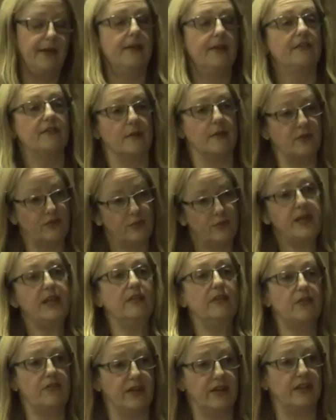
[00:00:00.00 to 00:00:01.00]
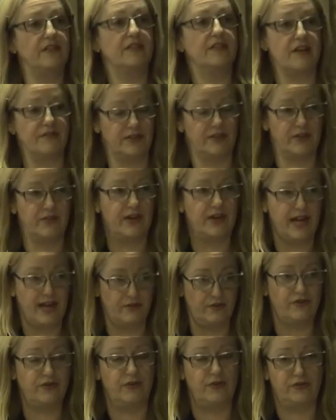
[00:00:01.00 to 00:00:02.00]
So between 3 and 7 there are now
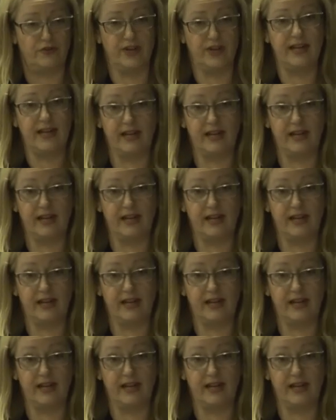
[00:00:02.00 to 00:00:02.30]
children in